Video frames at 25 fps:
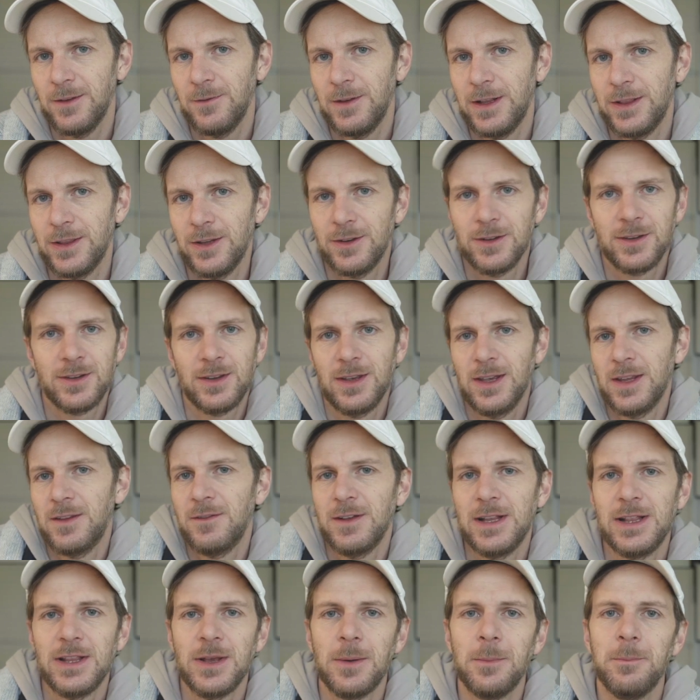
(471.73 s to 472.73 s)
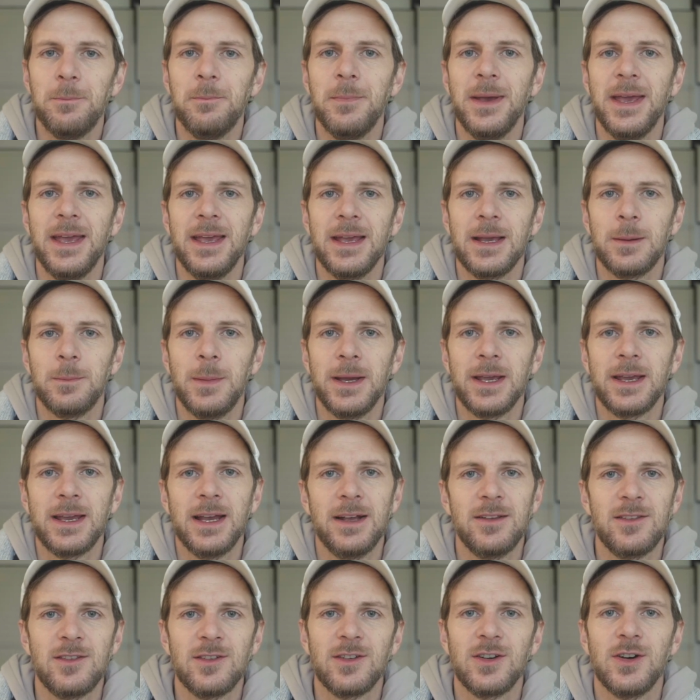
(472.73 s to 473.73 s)
It will not make my
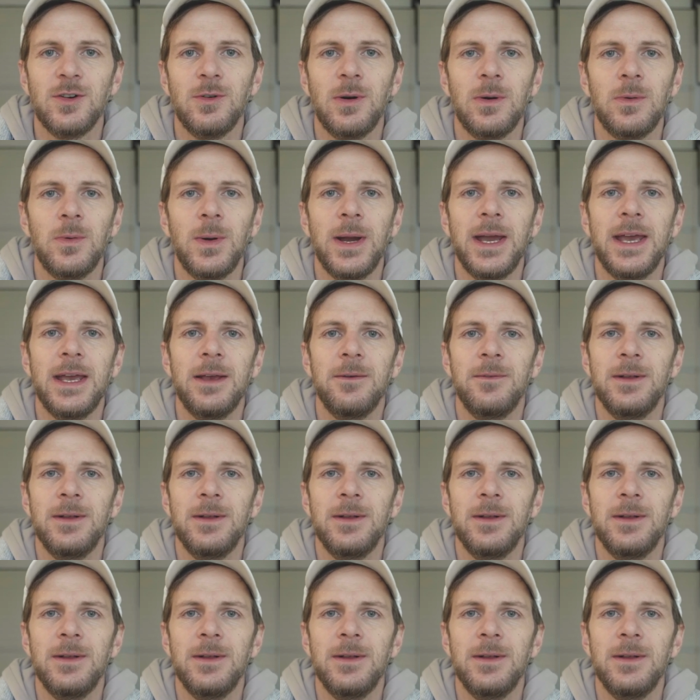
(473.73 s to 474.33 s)
cancer go away,